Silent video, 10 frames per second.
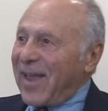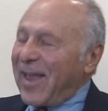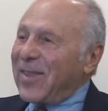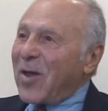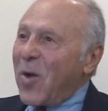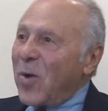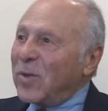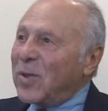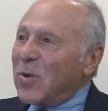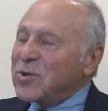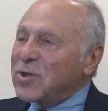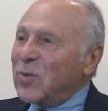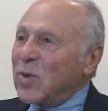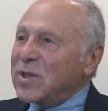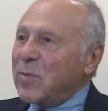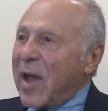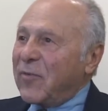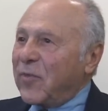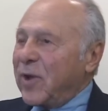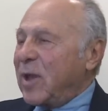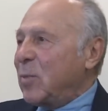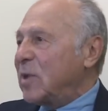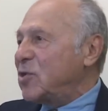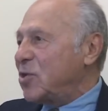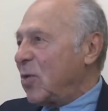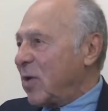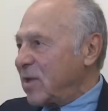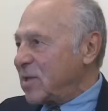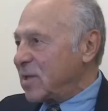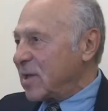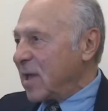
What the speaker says: And the whole notion was about freedom and choice,